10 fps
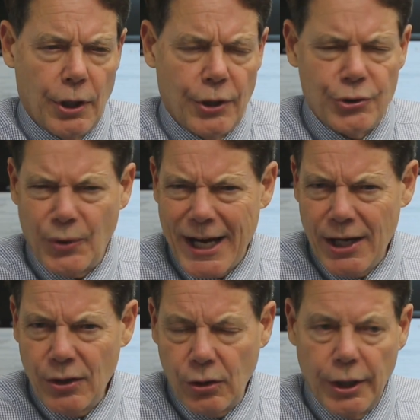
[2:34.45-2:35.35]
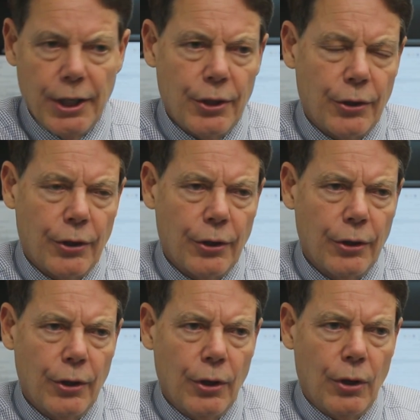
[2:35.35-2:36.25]
drain cleaner
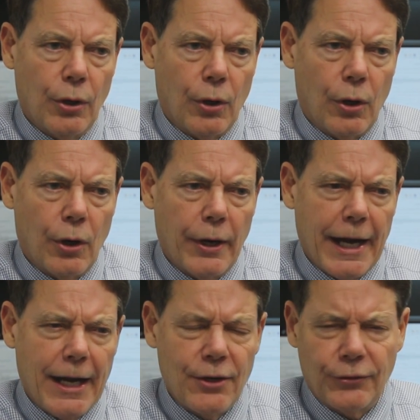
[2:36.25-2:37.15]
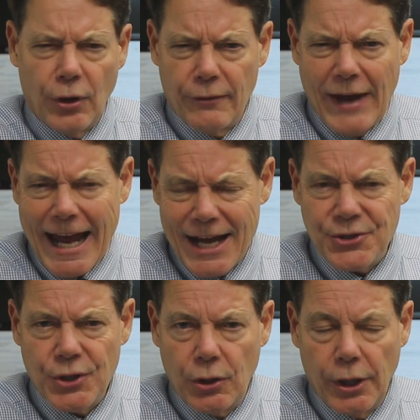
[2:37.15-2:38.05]
or any sort of
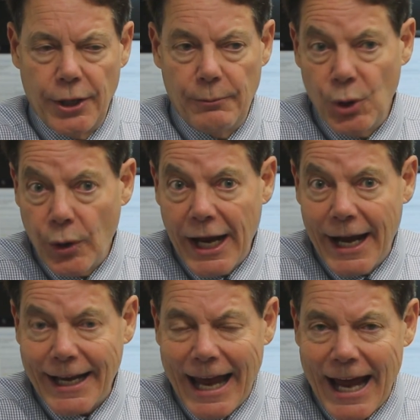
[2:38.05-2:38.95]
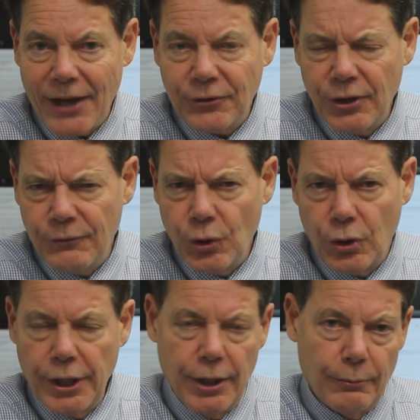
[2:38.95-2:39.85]
acid cleaner, muriatic acid if you're
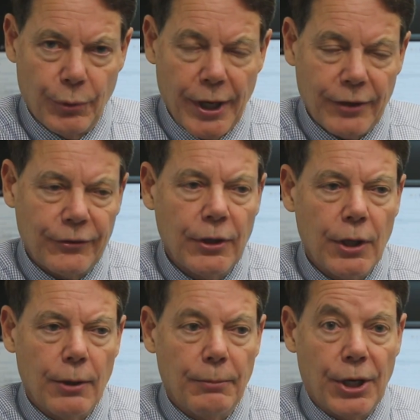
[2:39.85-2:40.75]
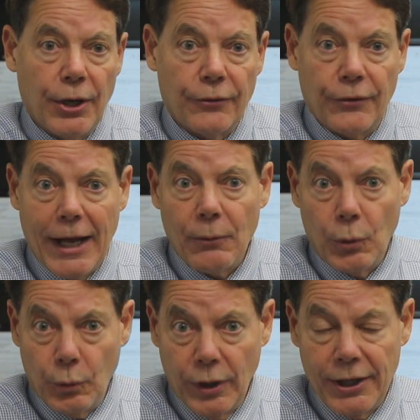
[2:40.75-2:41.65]
cleaning bricks, because that
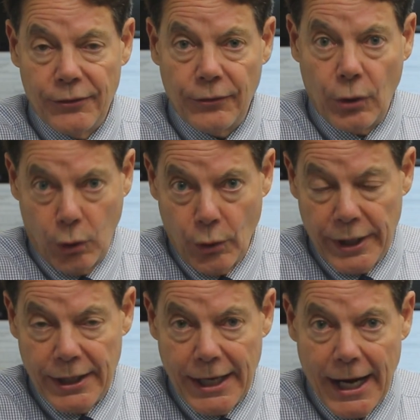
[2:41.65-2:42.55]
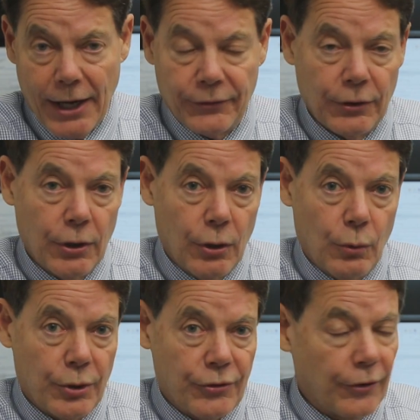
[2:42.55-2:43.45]
will release chlorine gas,
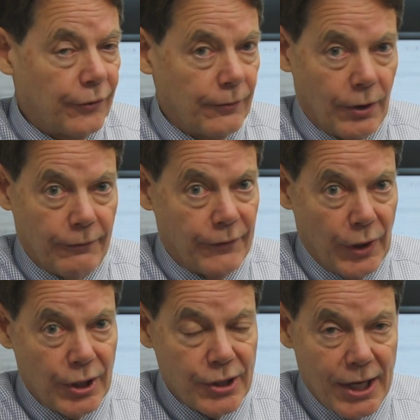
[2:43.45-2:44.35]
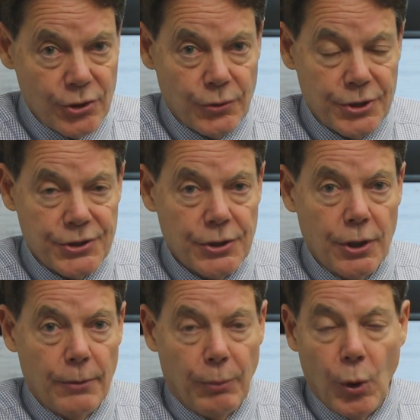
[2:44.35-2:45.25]
which is a very dangerous
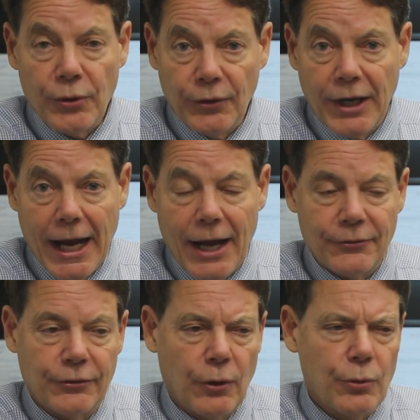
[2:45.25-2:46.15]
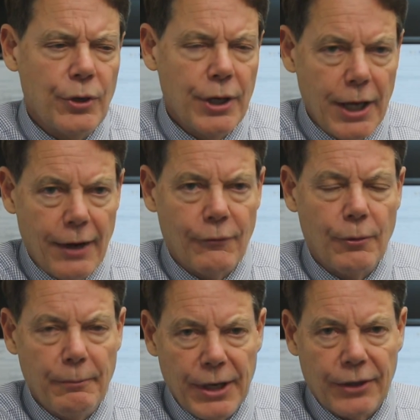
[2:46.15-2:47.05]
poison gas. So never
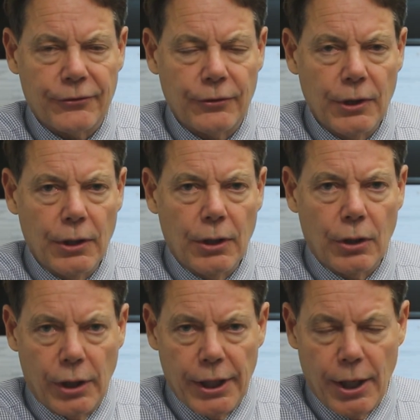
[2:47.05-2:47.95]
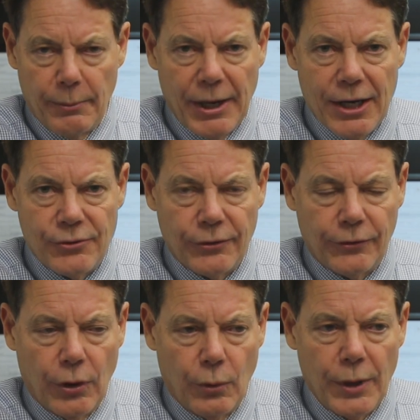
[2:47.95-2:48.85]
mix cleanup
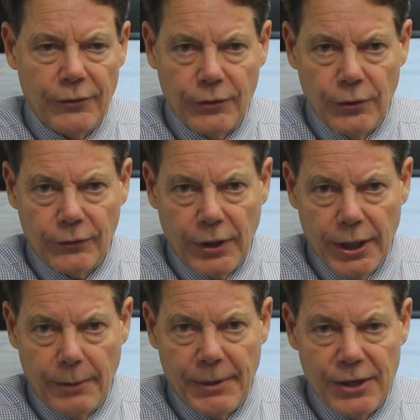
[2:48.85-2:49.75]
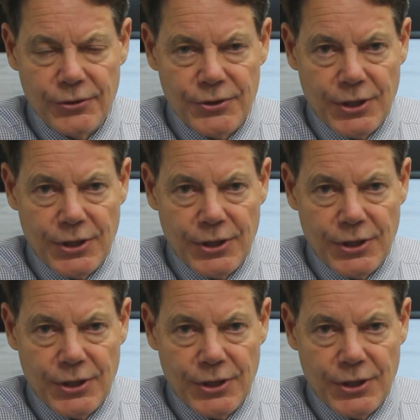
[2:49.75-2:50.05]
agents. Always use cleanup agents